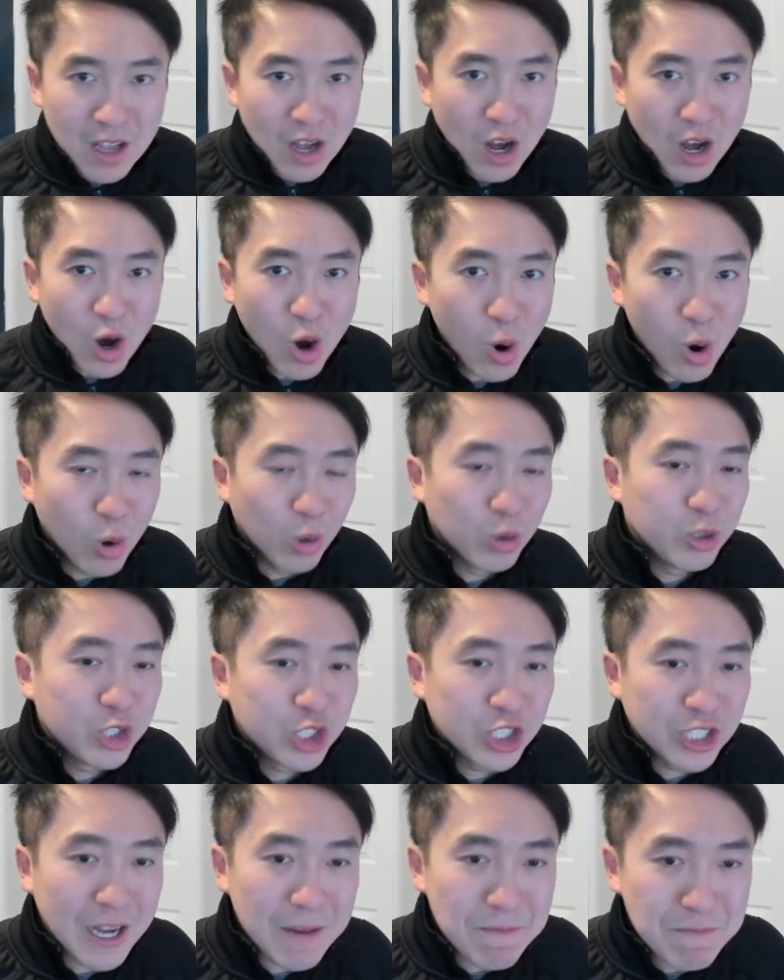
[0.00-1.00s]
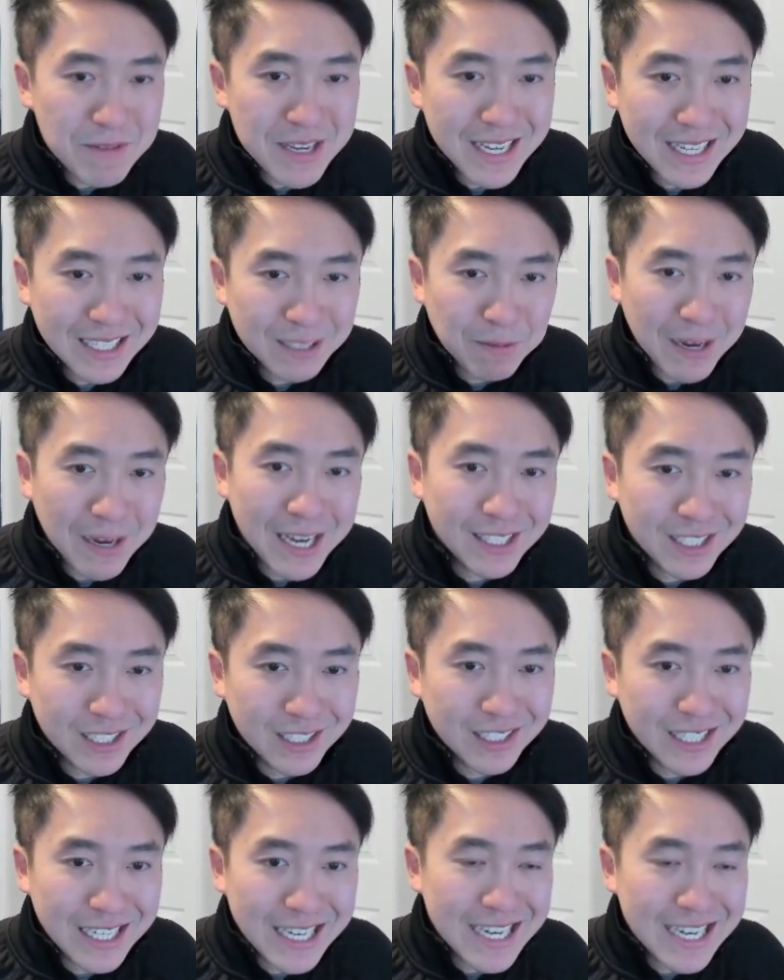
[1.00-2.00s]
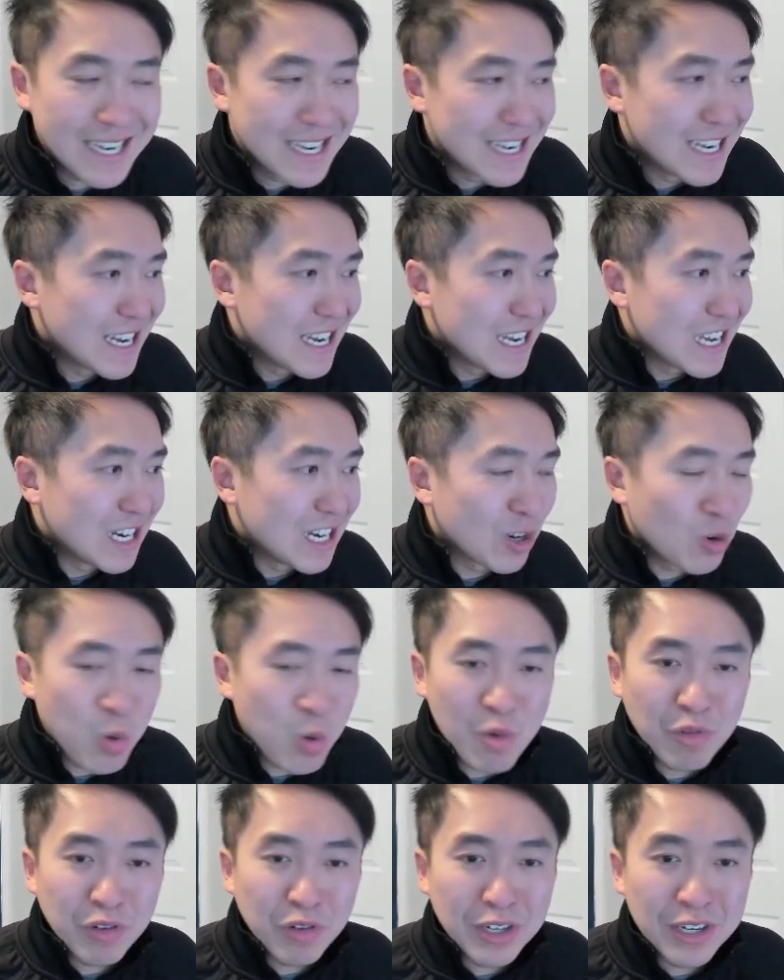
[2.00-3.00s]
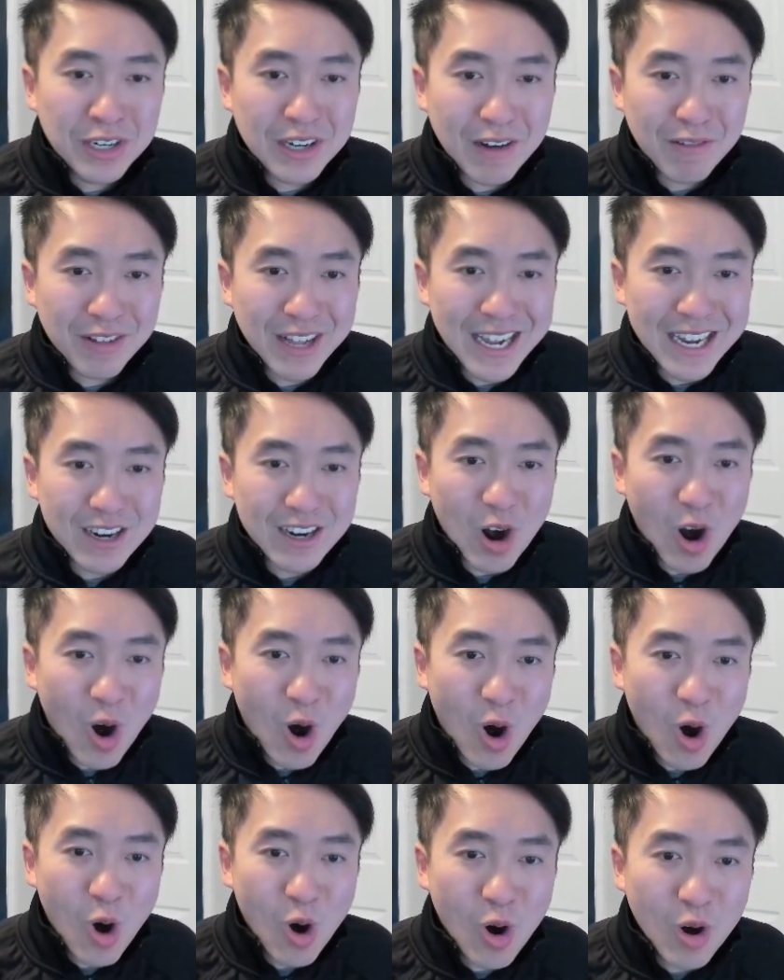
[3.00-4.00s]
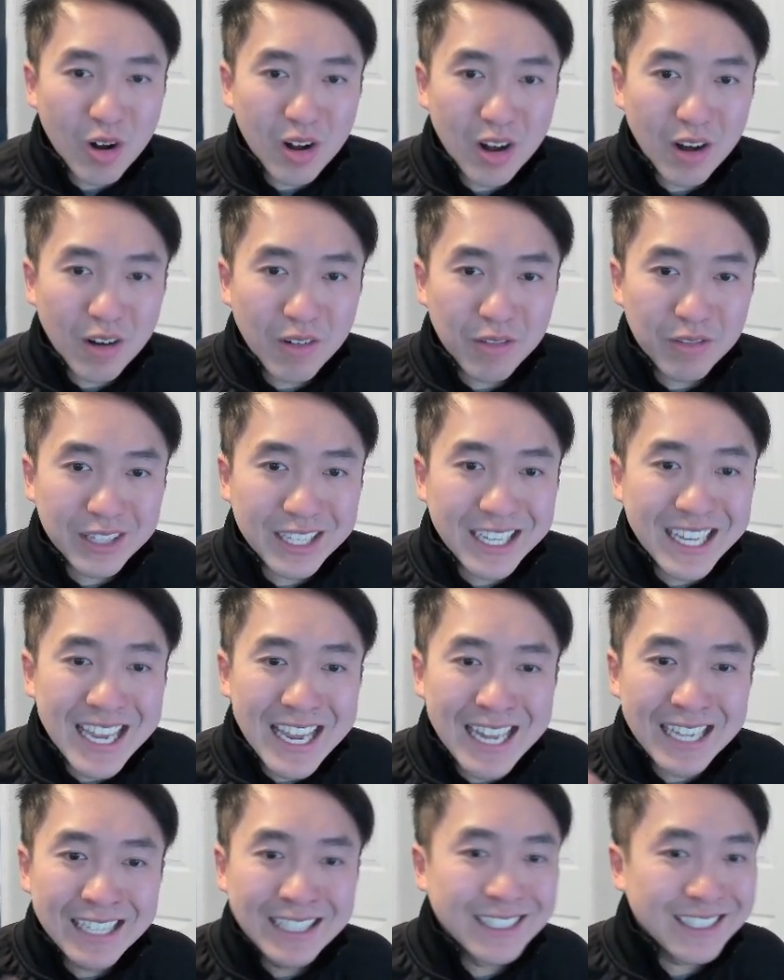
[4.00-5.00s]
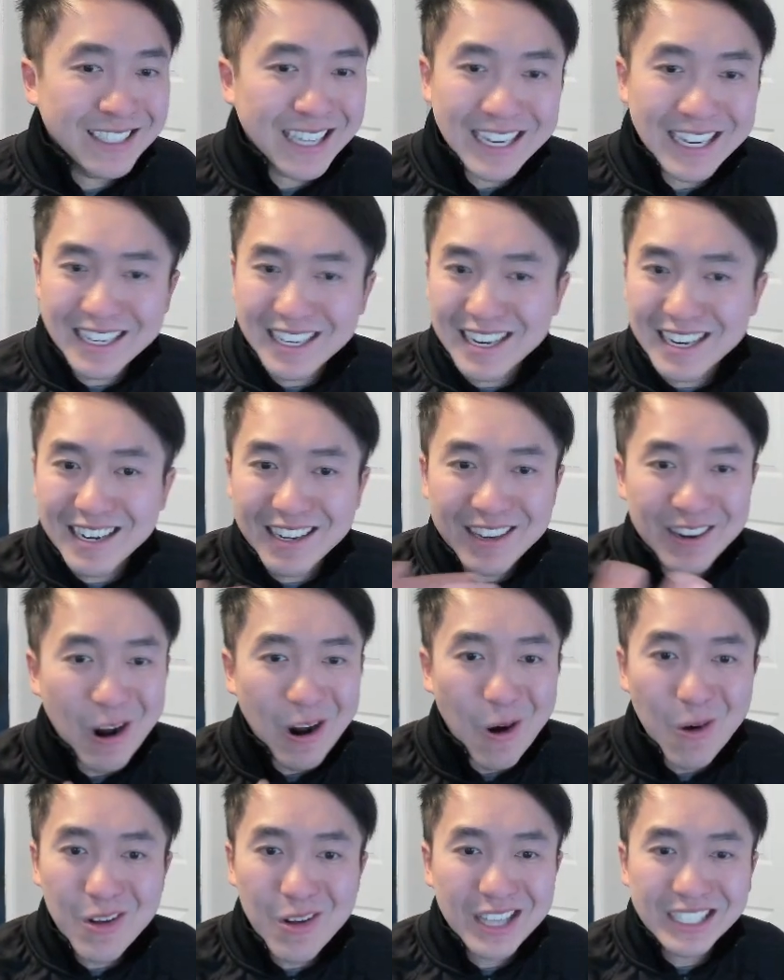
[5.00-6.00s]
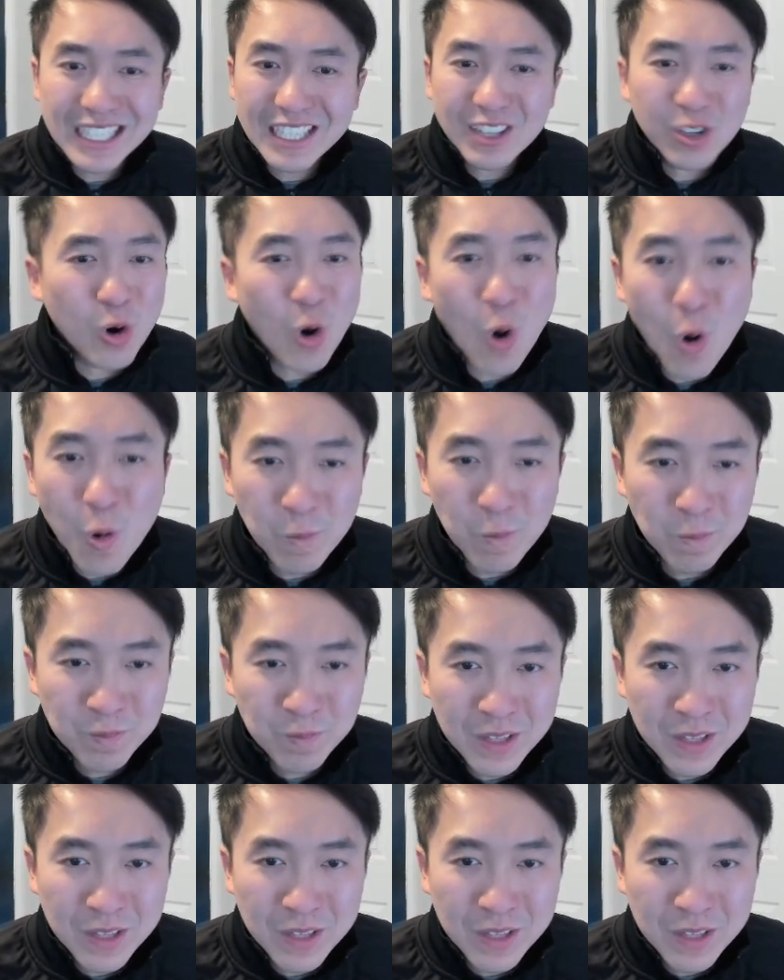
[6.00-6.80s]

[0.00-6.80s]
A hold ship is basically an equivalent of all of the kin's it's like their home.